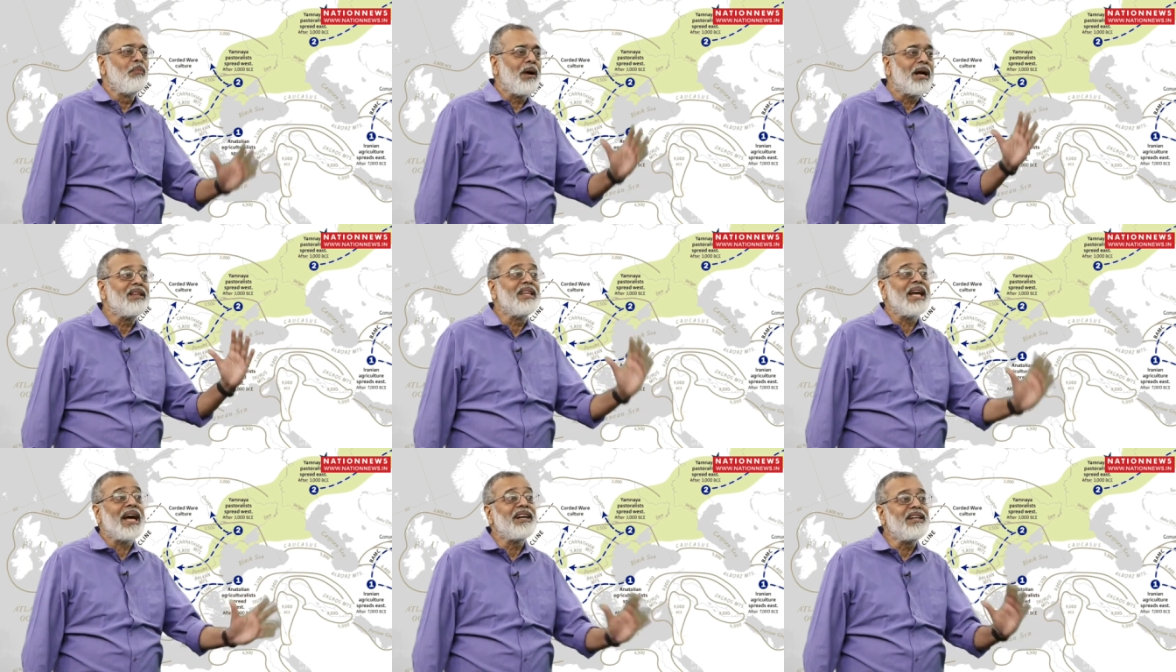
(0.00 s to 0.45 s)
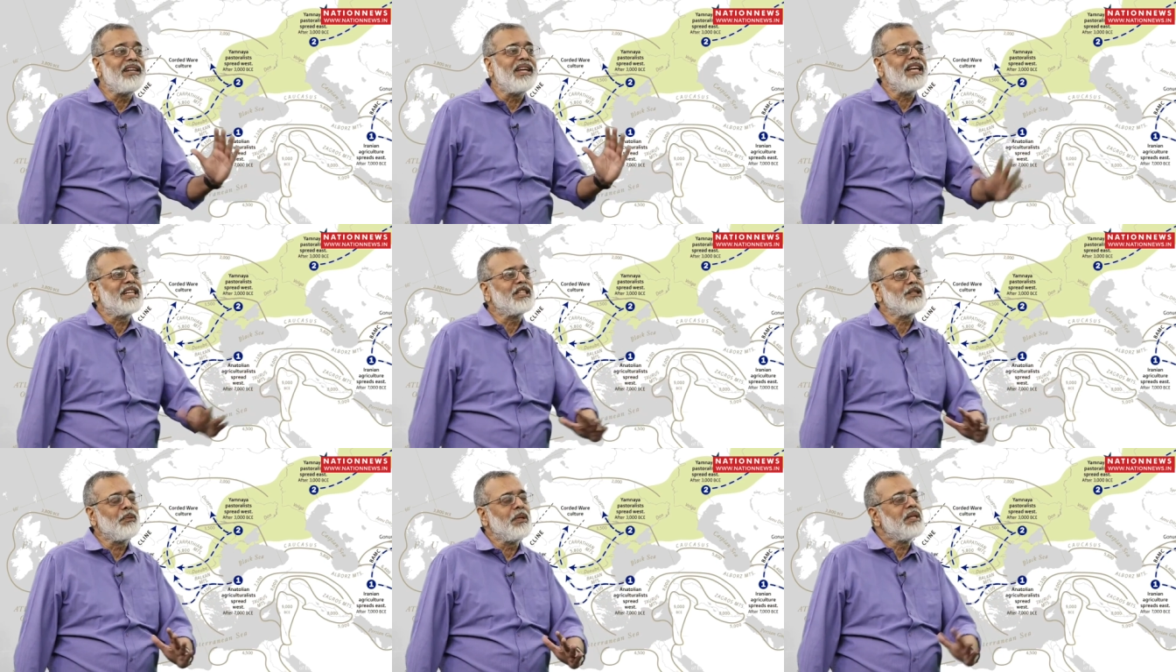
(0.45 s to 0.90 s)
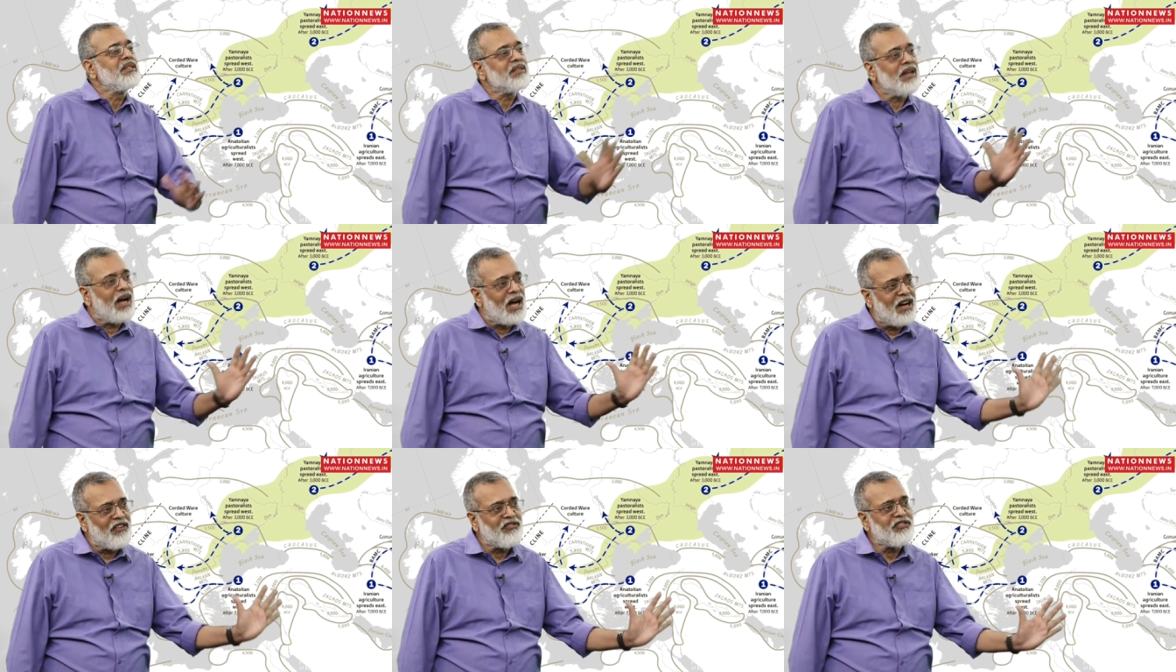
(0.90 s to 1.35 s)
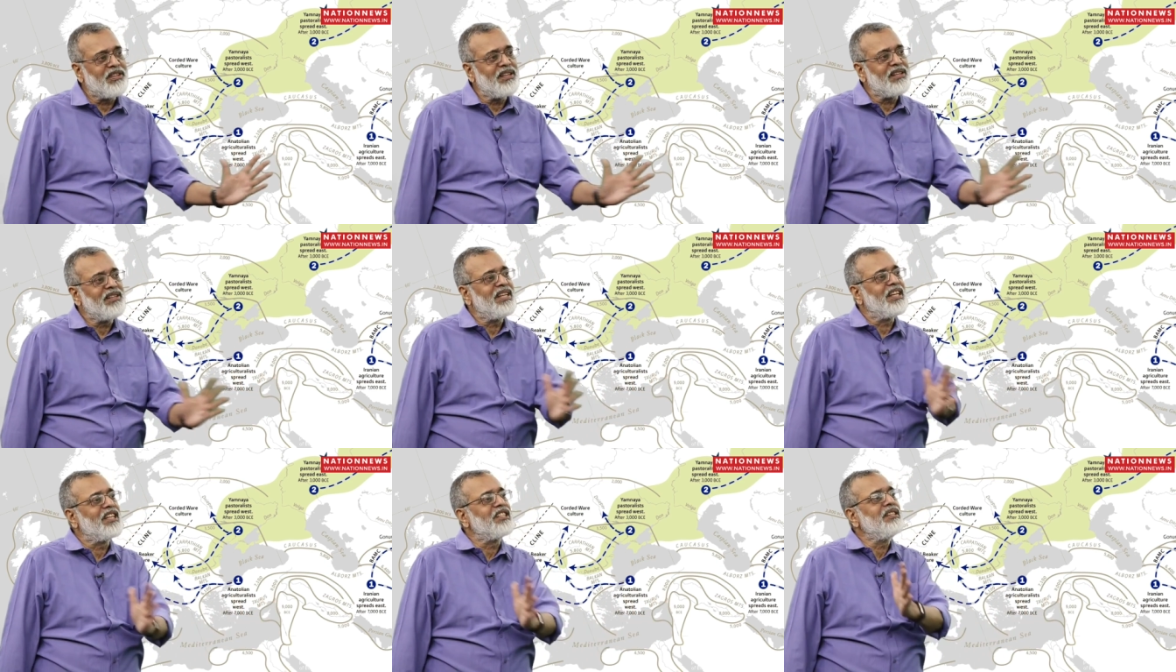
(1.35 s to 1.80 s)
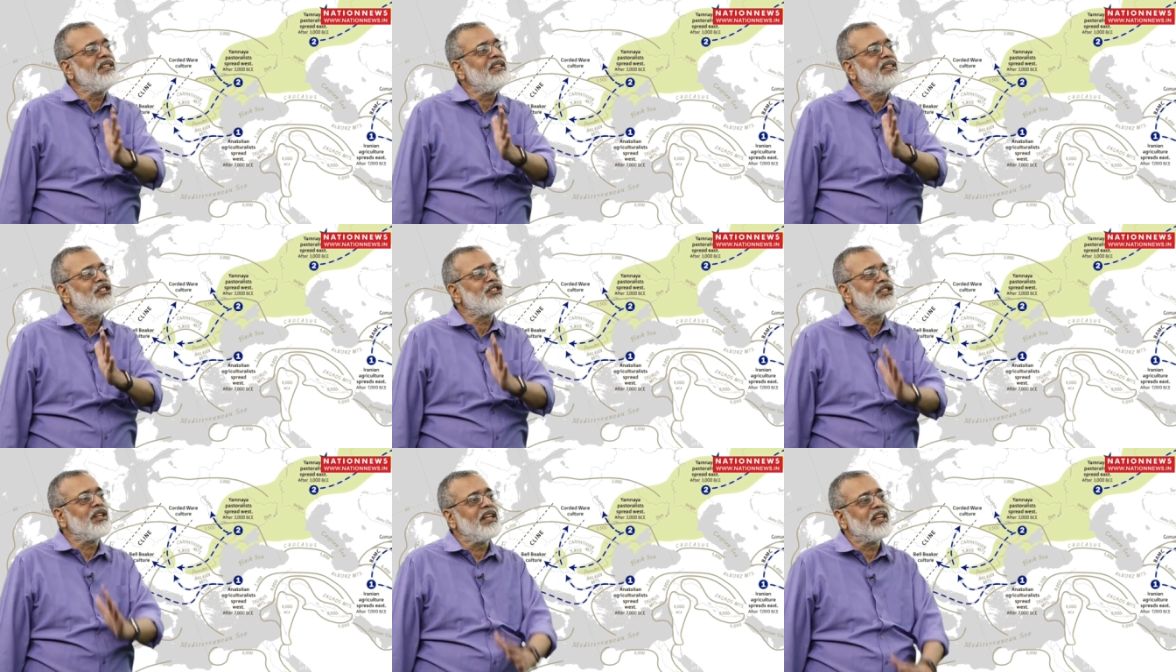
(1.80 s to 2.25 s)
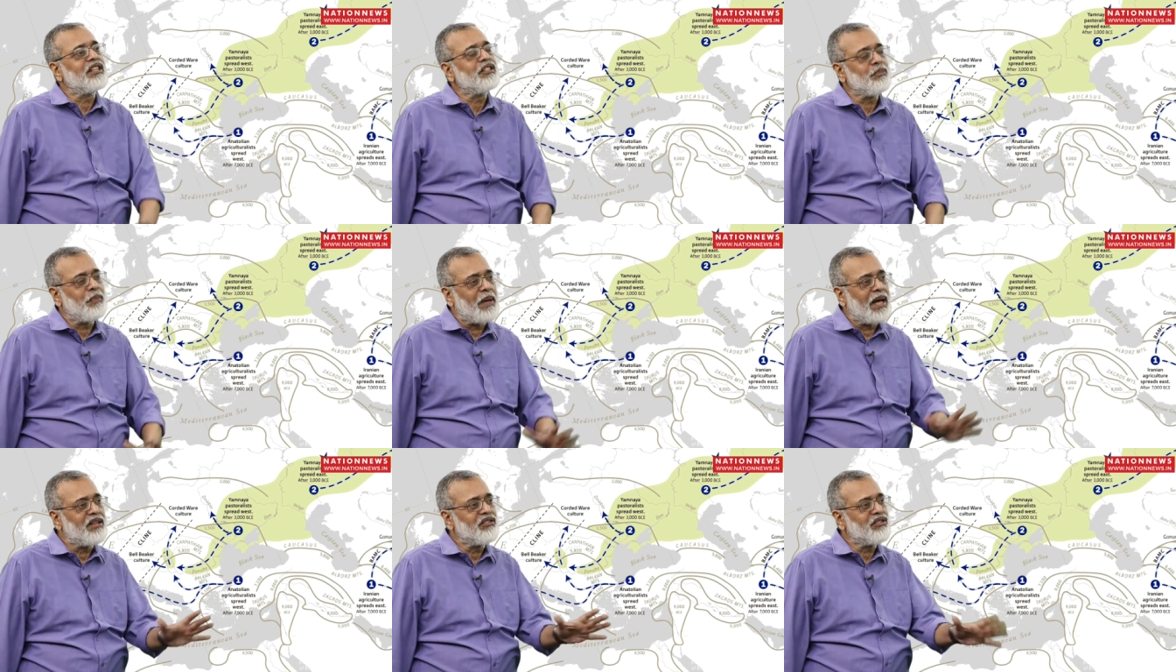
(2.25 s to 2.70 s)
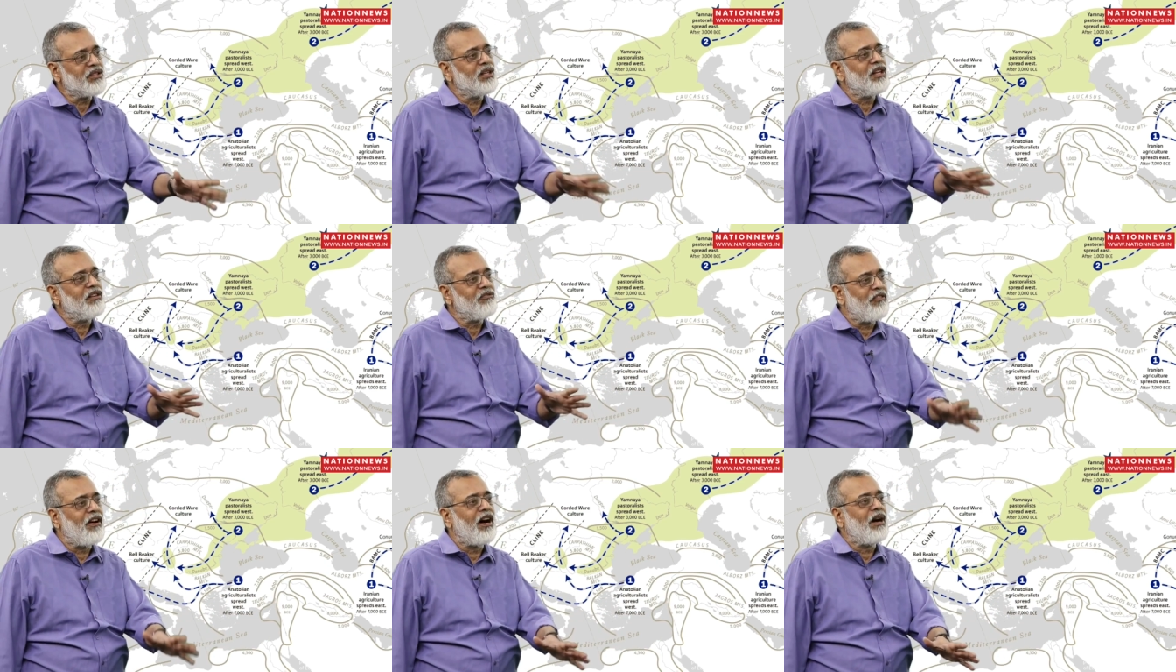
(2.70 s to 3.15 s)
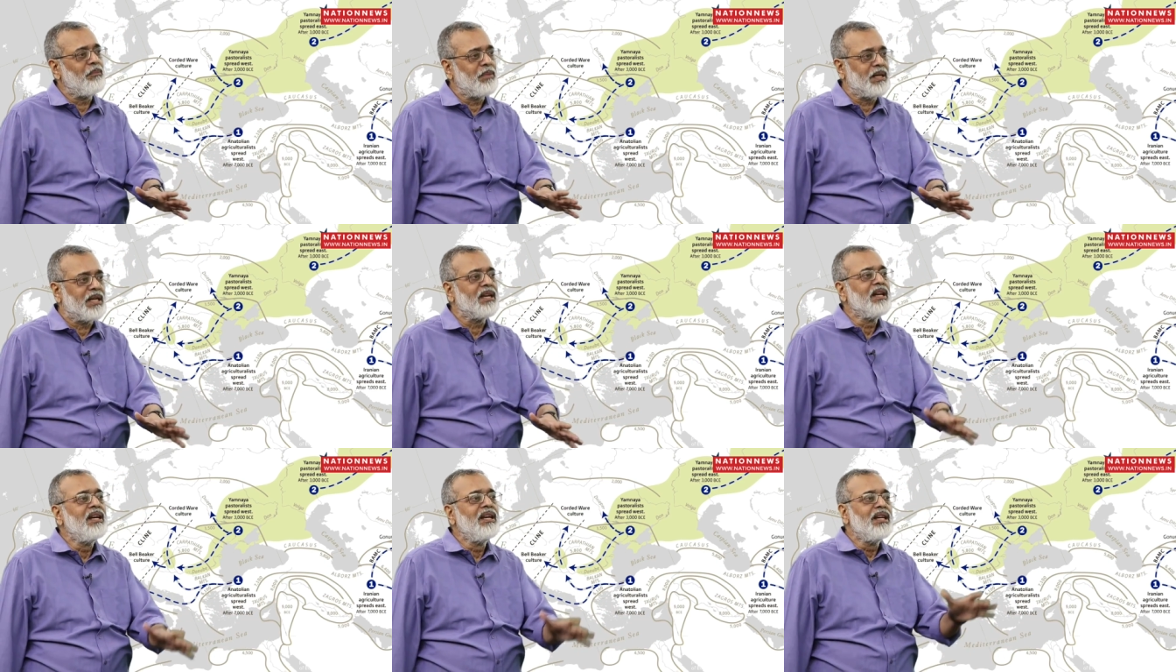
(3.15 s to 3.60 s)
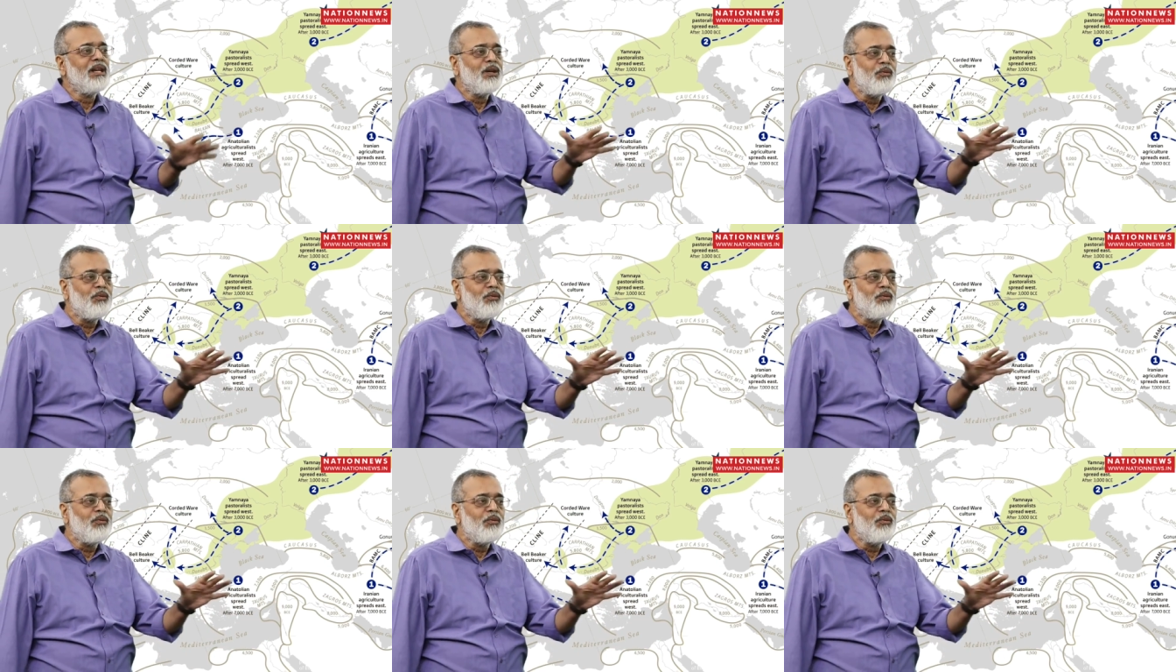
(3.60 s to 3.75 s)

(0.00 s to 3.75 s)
but that takes place after the initial expansion of farming,